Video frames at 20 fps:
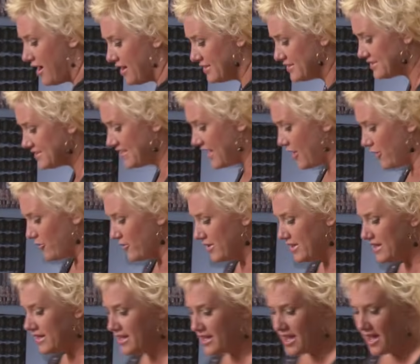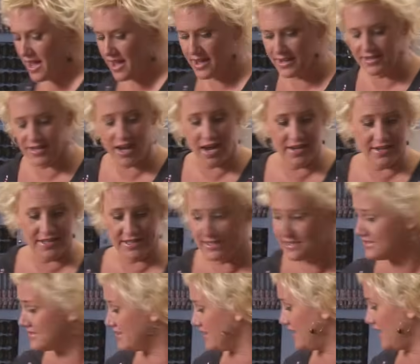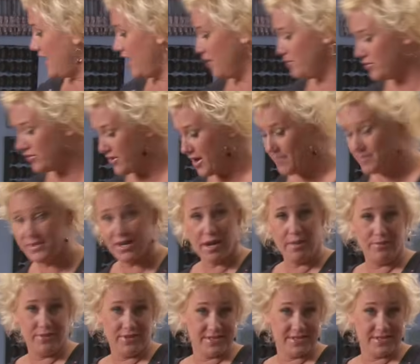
celery and onions that I prepped up.